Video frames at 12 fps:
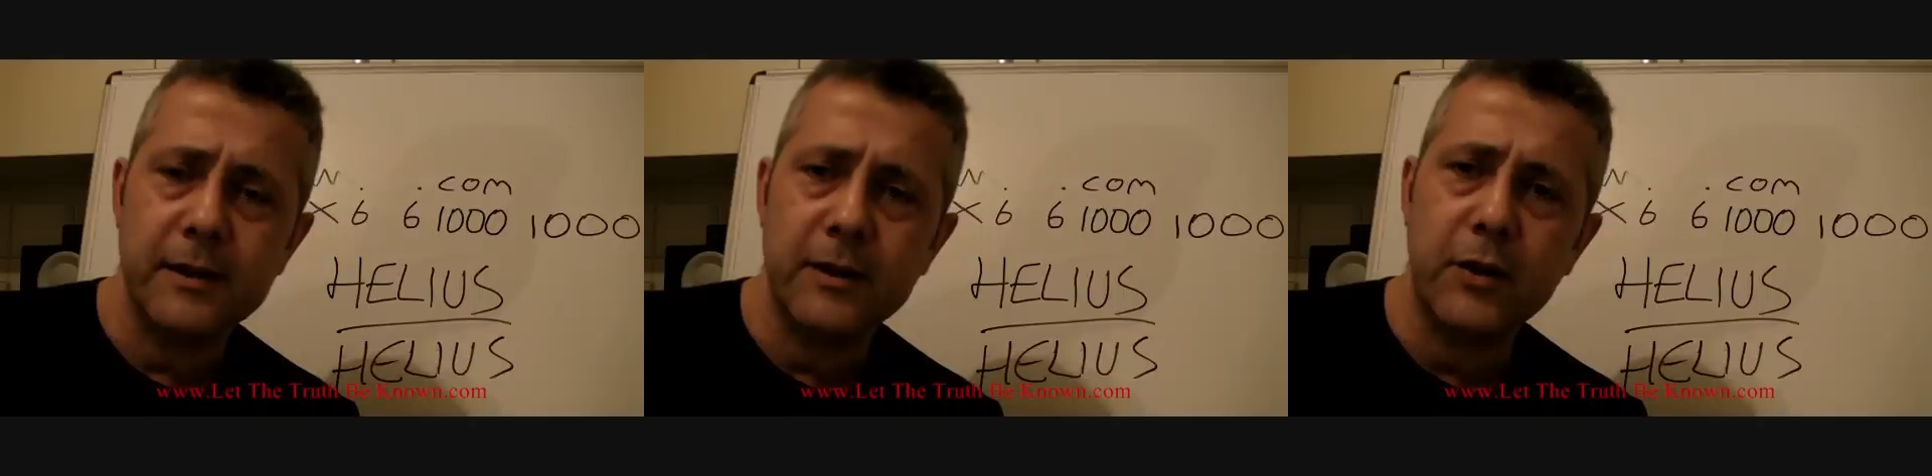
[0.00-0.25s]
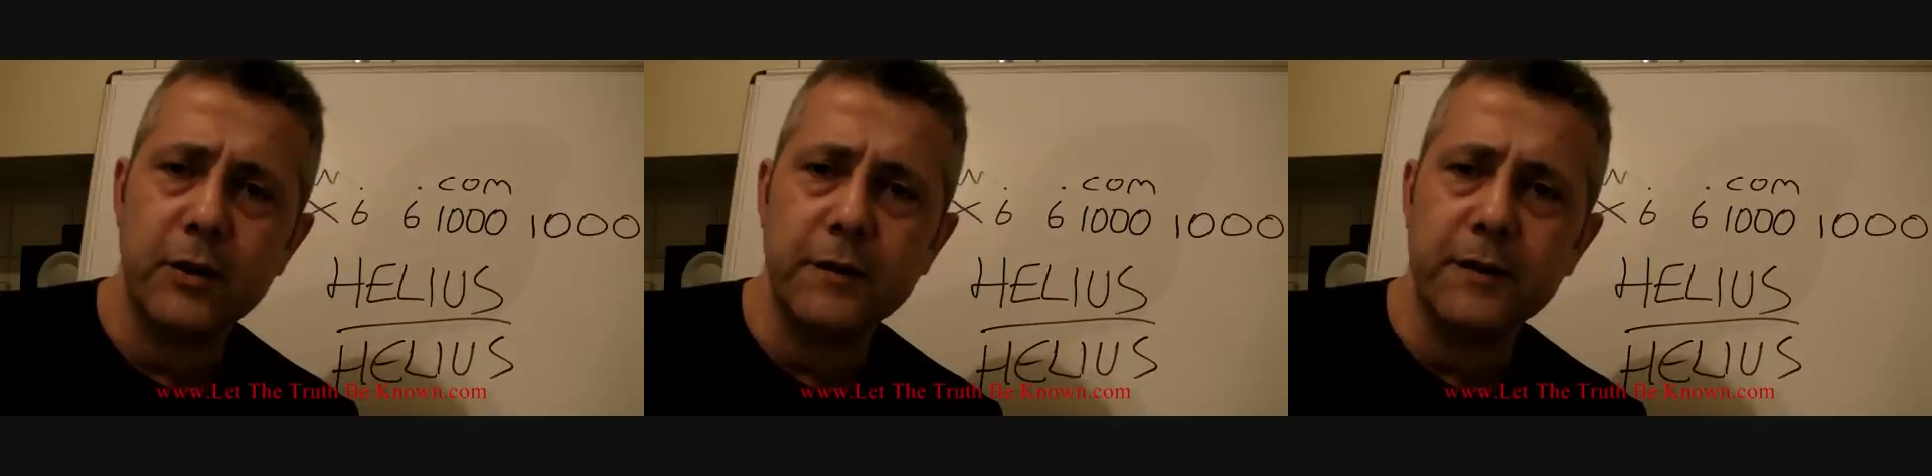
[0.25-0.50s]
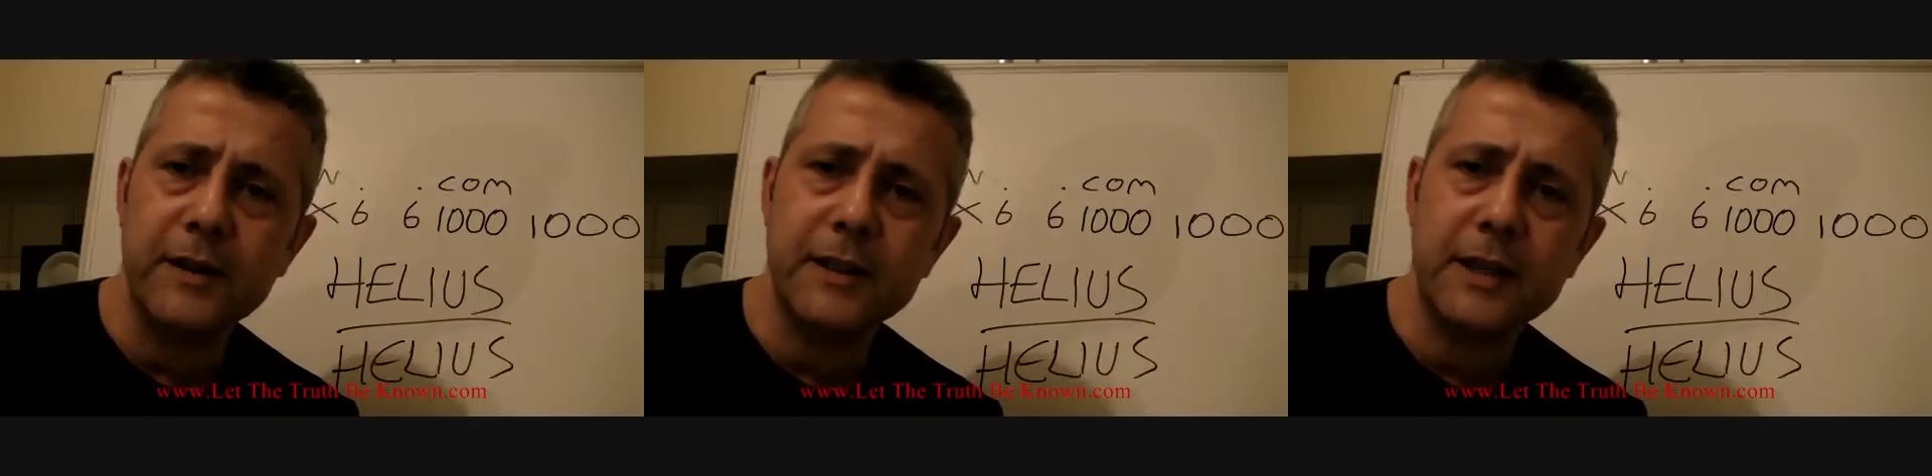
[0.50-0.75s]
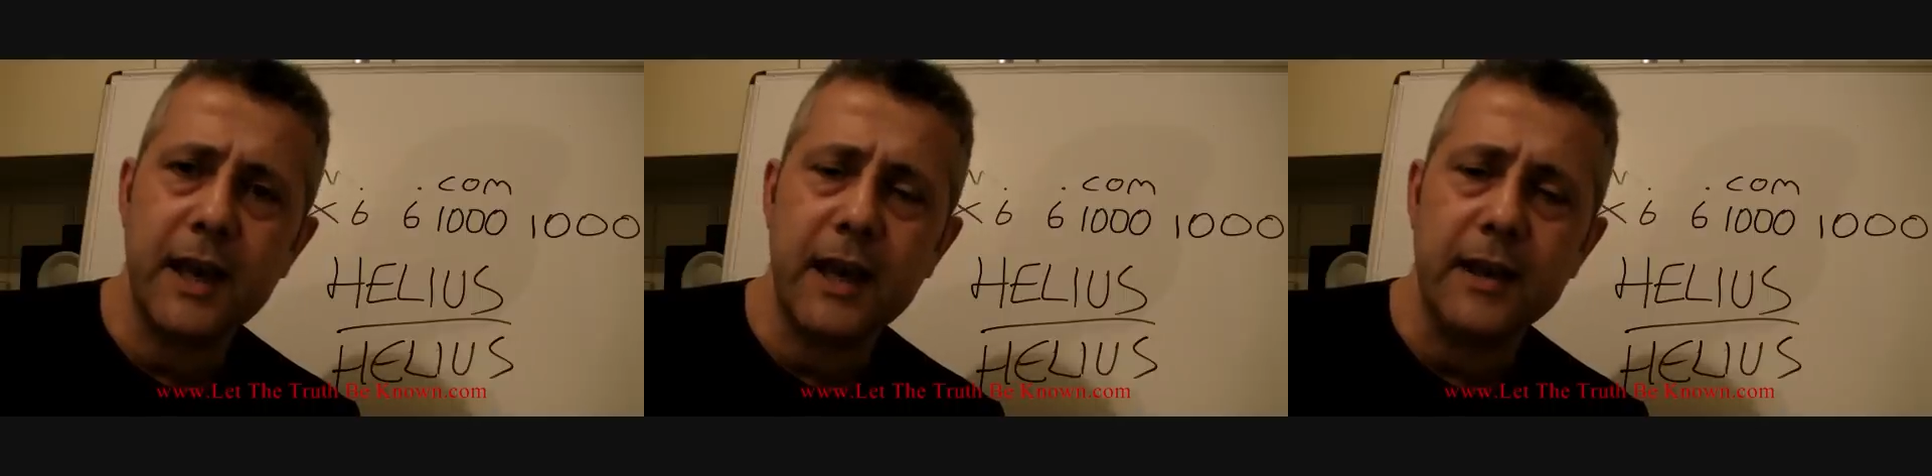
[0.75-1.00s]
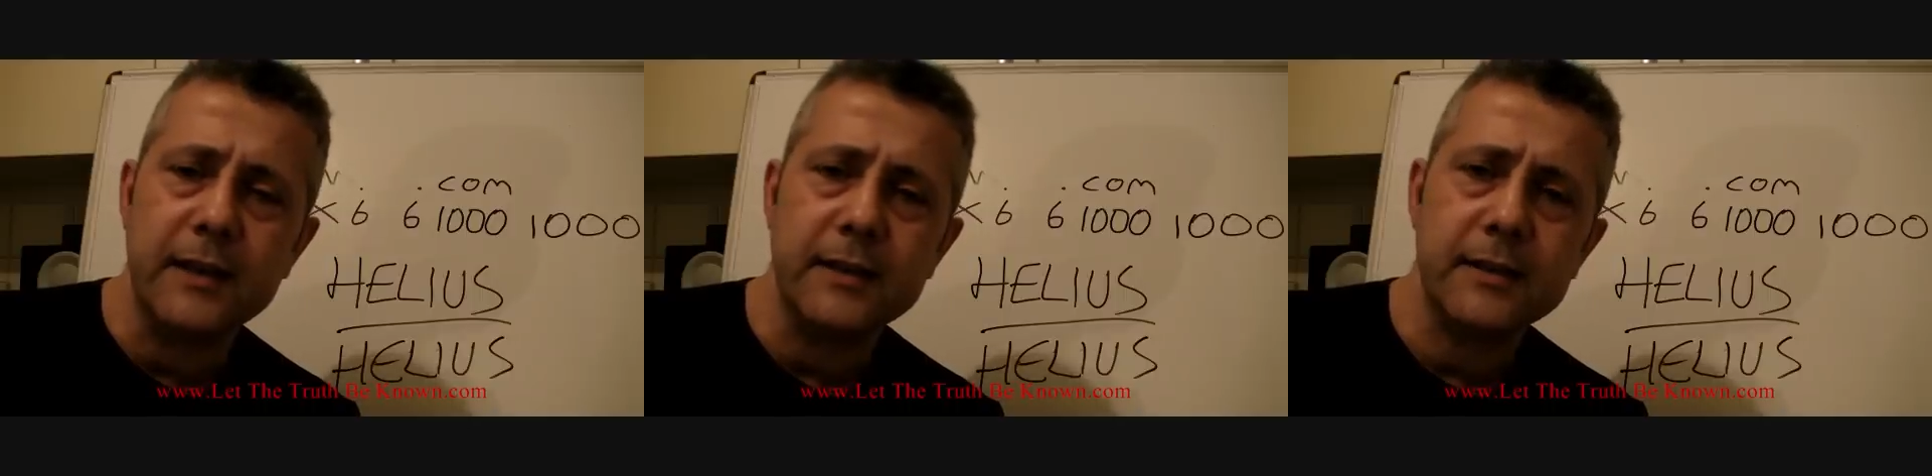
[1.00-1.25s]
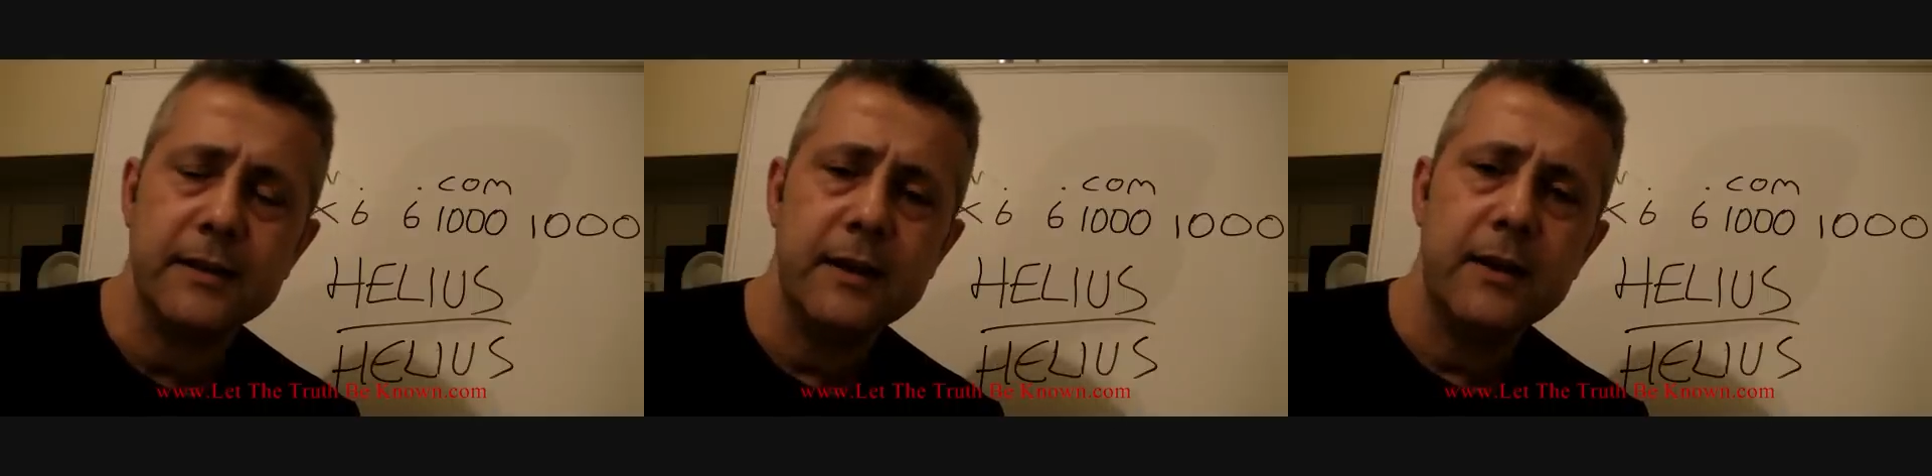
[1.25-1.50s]
the God of the
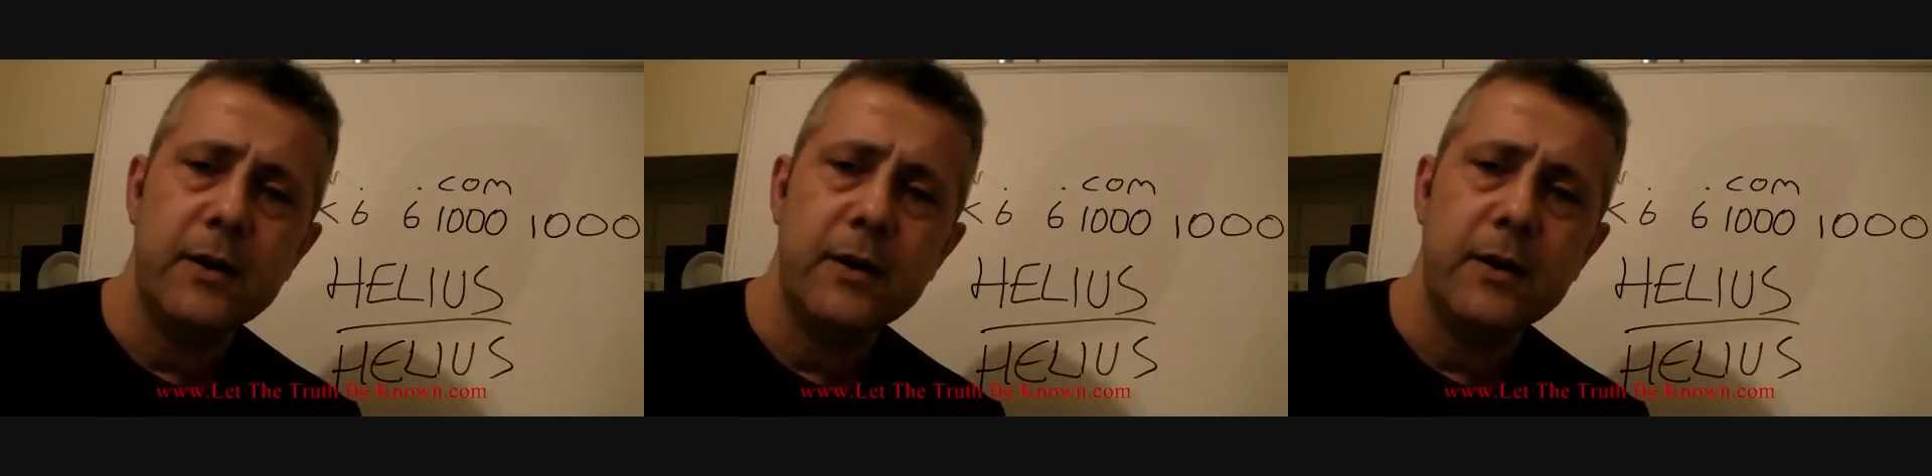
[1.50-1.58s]
Tares,